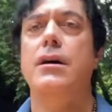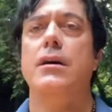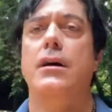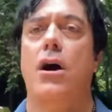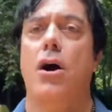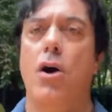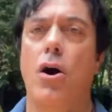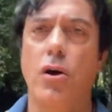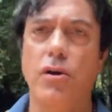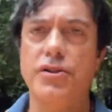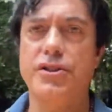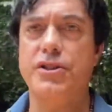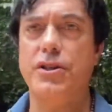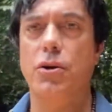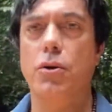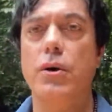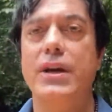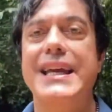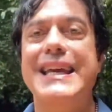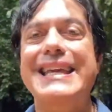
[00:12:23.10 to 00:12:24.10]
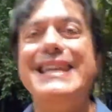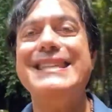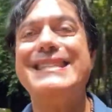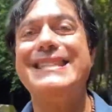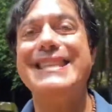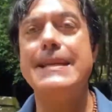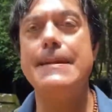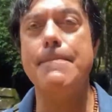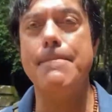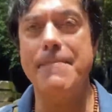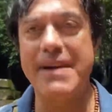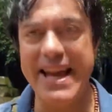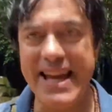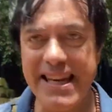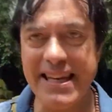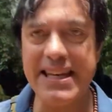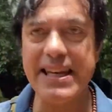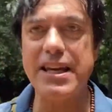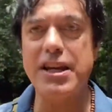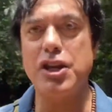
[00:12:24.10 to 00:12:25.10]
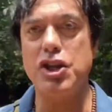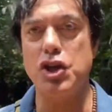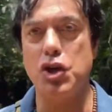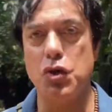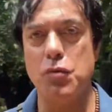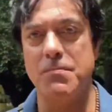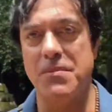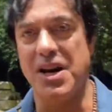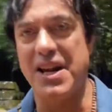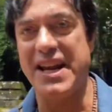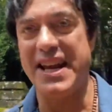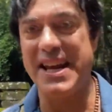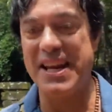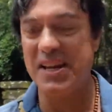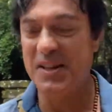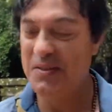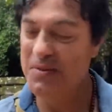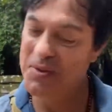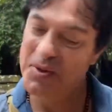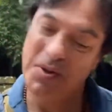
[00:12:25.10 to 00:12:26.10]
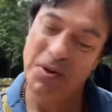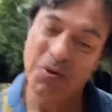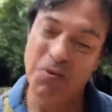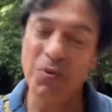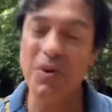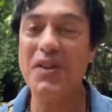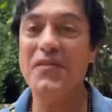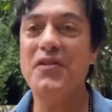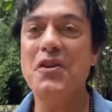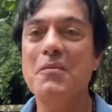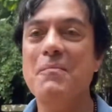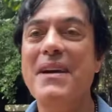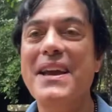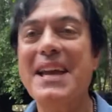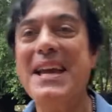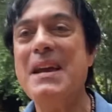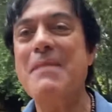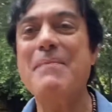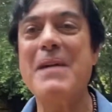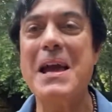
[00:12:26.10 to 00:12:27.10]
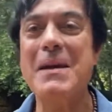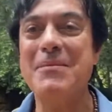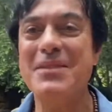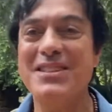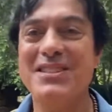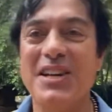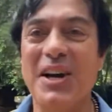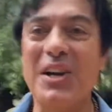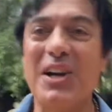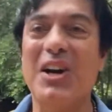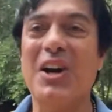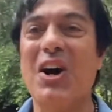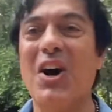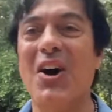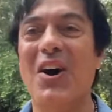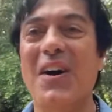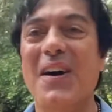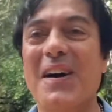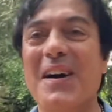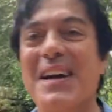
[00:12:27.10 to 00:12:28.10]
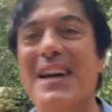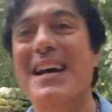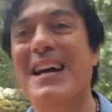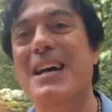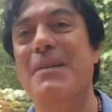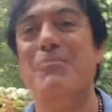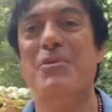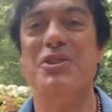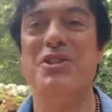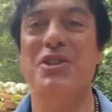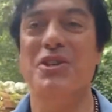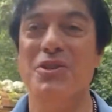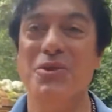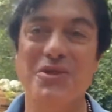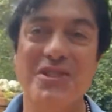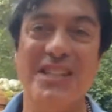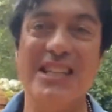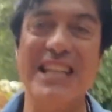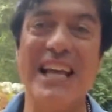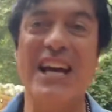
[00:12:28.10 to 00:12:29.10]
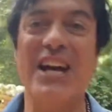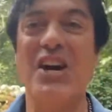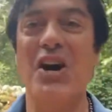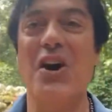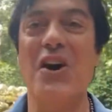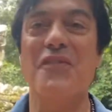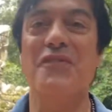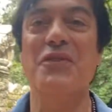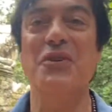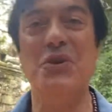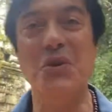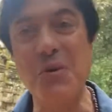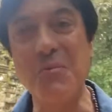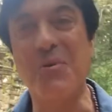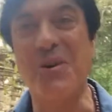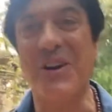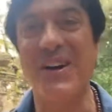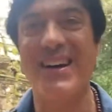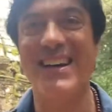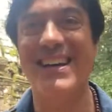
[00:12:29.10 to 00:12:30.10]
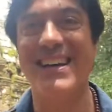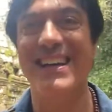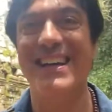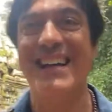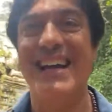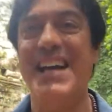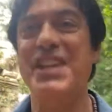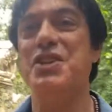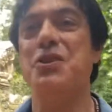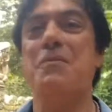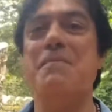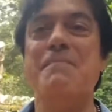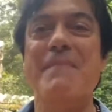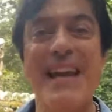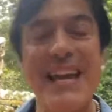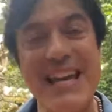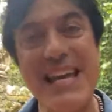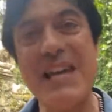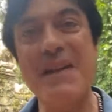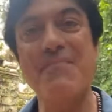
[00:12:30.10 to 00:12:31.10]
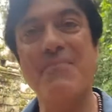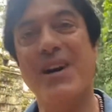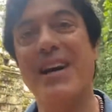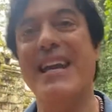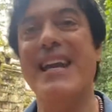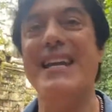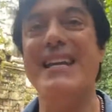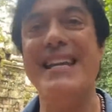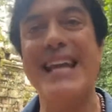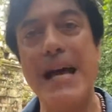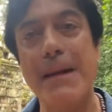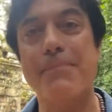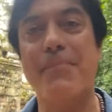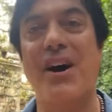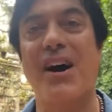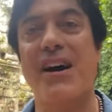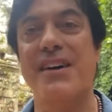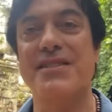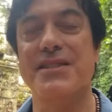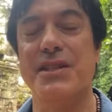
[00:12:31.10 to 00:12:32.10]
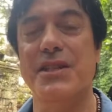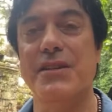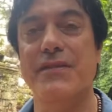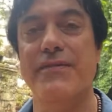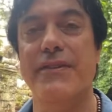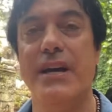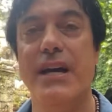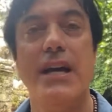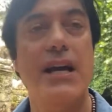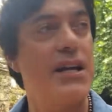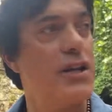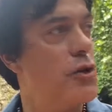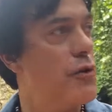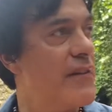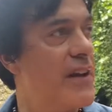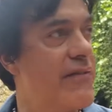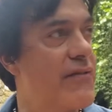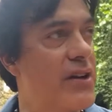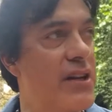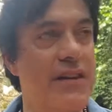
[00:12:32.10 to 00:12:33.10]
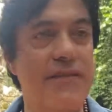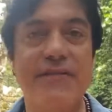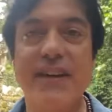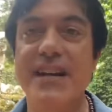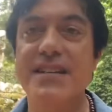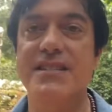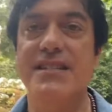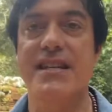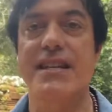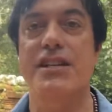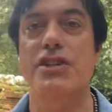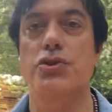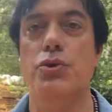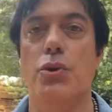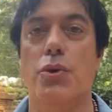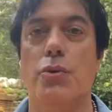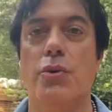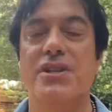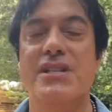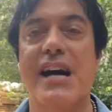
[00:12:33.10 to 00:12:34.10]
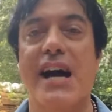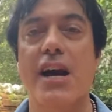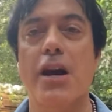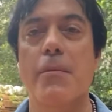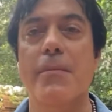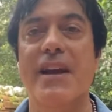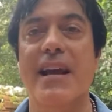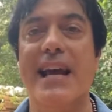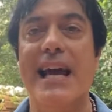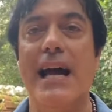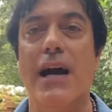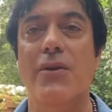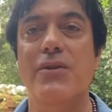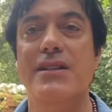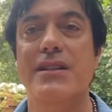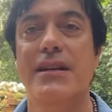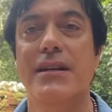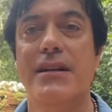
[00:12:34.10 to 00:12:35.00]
Also, is it making you money? What if you're making payments on a car, but you're using that car for Uber and you're making money net positive? You've even invested into a retirement account.